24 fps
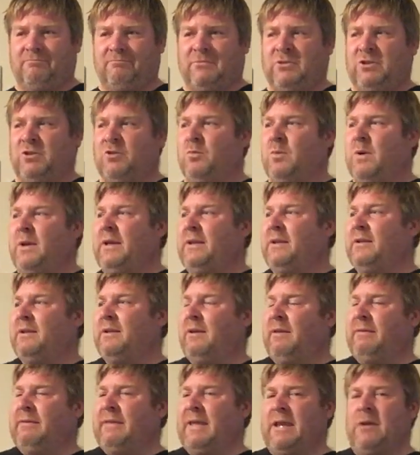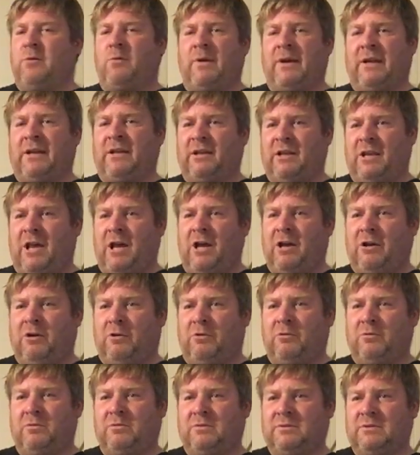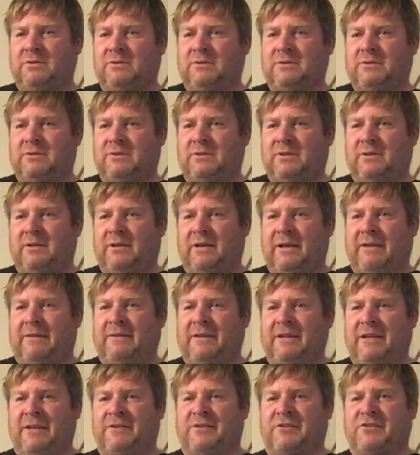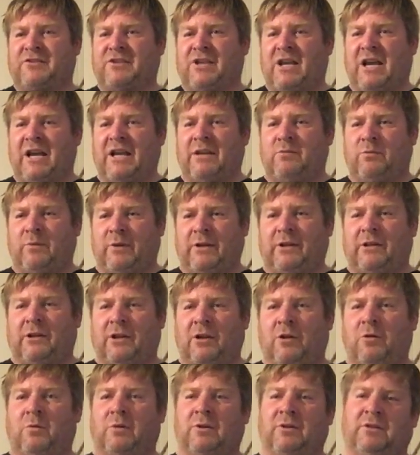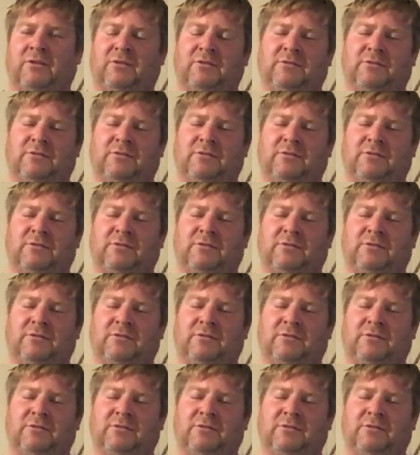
They went low, and the other side went lower.